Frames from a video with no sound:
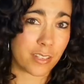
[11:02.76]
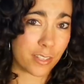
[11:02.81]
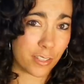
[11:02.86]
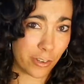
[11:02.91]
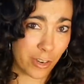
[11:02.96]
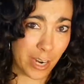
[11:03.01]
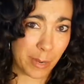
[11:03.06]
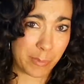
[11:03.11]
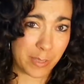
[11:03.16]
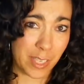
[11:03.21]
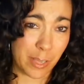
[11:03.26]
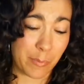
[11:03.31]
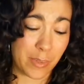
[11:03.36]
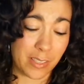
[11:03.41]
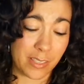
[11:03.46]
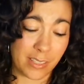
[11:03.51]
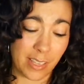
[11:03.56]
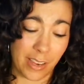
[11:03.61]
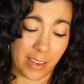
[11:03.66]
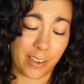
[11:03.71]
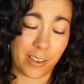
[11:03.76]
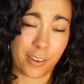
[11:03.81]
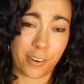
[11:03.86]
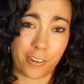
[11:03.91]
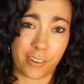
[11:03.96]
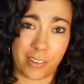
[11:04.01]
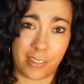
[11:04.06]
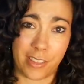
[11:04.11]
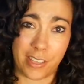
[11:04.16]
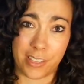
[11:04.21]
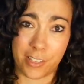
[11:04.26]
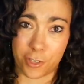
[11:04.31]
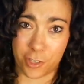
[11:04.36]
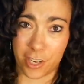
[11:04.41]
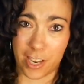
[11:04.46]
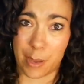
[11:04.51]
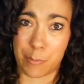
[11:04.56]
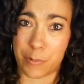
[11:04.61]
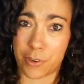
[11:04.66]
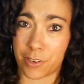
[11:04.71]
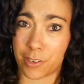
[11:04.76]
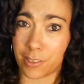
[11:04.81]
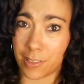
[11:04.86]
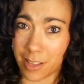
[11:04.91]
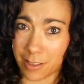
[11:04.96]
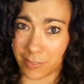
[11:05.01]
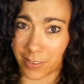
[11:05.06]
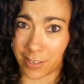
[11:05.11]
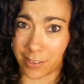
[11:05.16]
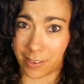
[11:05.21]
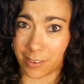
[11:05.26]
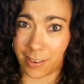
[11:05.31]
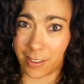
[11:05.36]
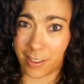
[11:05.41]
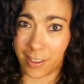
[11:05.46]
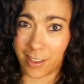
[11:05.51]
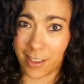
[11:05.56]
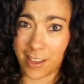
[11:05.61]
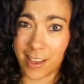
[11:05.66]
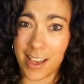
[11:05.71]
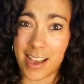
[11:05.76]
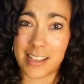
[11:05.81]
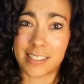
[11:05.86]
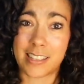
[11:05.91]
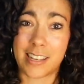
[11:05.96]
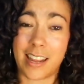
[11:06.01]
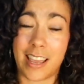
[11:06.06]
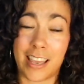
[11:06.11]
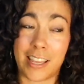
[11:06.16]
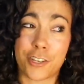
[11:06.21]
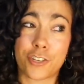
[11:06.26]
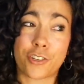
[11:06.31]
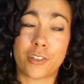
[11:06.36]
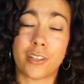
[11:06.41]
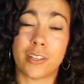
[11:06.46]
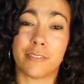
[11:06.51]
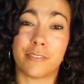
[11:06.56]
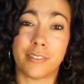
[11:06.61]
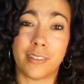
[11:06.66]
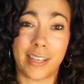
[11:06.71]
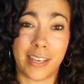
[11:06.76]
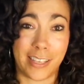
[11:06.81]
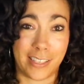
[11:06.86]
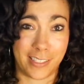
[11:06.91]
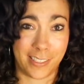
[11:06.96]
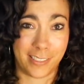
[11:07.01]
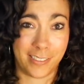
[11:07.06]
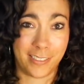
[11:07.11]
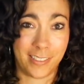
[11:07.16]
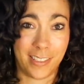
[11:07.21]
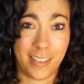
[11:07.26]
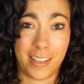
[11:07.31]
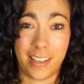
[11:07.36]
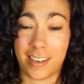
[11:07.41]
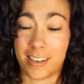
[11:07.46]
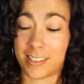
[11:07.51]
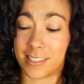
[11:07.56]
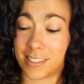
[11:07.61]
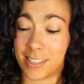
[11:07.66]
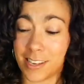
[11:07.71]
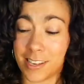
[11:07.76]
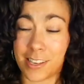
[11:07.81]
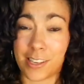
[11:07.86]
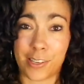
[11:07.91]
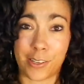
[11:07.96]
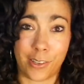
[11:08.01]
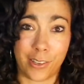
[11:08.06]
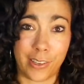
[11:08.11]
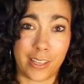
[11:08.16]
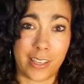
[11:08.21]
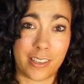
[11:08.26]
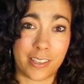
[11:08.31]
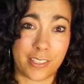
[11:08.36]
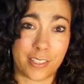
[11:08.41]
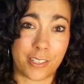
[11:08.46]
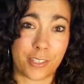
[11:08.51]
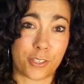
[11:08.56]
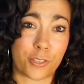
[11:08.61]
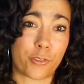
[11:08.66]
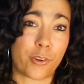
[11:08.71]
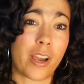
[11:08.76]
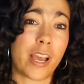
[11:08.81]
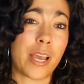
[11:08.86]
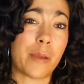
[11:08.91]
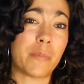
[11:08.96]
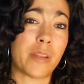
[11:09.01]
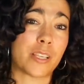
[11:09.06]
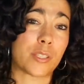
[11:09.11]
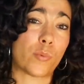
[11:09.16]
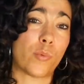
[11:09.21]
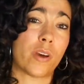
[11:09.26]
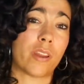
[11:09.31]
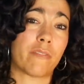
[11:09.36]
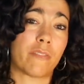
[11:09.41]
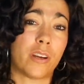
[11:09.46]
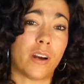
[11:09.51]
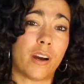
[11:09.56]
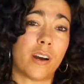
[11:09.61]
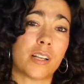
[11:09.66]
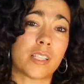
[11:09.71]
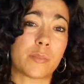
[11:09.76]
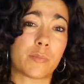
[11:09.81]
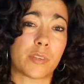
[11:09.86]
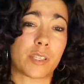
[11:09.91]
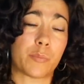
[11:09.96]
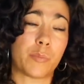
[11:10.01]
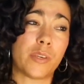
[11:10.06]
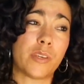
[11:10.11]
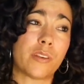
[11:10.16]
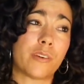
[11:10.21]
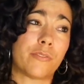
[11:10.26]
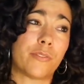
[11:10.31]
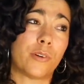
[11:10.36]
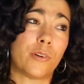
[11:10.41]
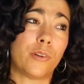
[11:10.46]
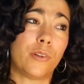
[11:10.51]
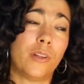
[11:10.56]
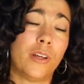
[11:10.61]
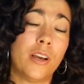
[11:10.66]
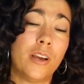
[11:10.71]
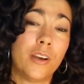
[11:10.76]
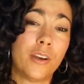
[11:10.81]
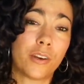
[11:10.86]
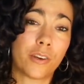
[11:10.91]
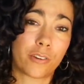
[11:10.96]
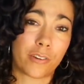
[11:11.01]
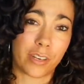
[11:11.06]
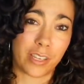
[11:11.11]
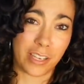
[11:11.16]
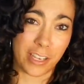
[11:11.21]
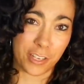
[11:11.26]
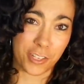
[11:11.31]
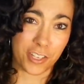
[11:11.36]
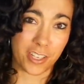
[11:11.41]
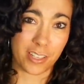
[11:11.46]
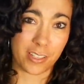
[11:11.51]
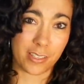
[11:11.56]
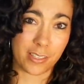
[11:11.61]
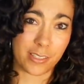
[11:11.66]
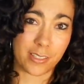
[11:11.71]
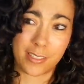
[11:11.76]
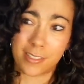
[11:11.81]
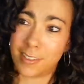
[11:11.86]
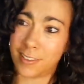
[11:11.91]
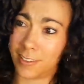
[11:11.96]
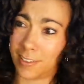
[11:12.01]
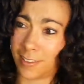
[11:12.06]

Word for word: describes him in 2 Corinthians chapter 11 as an angel of light. In Ezekiel, he's described as one of God's most beautiful creations.